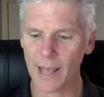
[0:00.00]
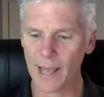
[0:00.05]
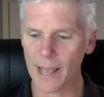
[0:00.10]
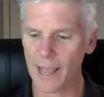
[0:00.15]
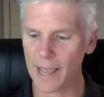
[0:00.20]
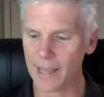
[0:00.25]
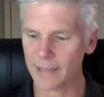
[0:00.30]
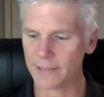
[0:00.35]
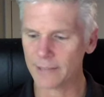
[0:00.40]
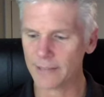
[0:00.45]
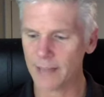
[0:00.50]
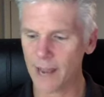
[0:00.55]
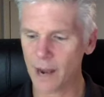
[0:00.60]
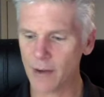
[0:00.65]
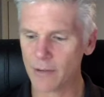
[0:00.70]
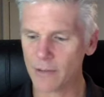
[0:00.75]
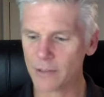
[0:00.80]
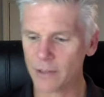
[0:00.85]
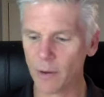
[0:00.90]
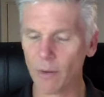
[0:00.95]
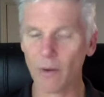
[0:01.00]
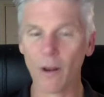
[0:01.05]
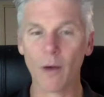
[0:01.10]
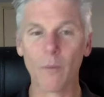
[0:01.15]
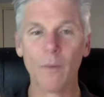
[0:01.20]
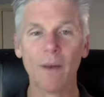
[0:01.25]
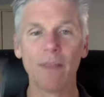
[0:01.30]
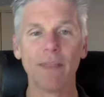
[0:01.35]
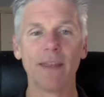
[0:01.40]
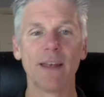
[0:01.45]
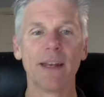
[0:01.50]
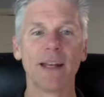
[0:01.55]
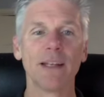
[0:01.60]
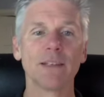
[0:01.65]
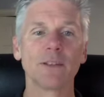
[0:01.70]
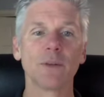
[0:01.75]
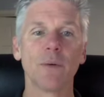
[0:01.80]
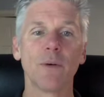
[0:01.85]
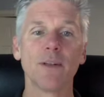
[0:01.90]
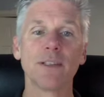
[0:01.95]
And tarot to go along with it
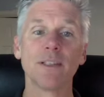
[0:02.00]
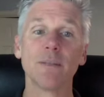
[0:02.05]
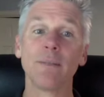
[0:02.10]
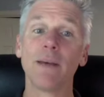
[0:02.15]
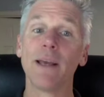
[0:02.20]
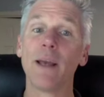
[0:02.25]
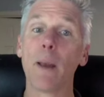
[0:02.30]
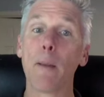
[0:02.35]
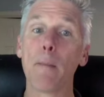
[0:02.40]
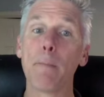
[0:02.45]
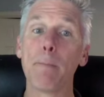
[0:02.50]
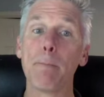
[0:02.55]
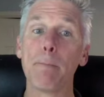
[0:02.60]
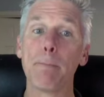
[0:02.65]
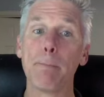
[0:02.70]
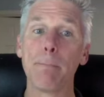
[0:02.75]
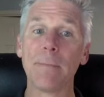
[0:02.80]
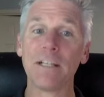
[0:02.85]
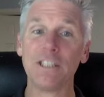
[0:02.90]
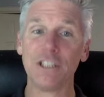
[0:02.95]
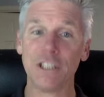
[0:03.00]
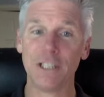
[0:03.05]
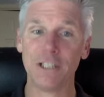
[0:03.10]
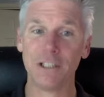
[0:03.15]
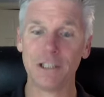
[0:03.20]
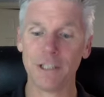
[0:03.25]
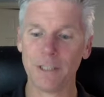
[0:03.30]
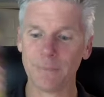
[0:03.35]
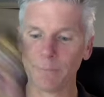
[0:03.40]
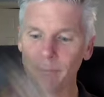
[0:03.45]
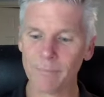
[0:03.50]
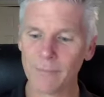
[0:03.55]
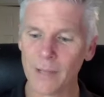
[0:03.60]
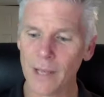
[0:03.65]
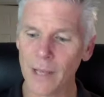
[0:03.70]
is going to be magician.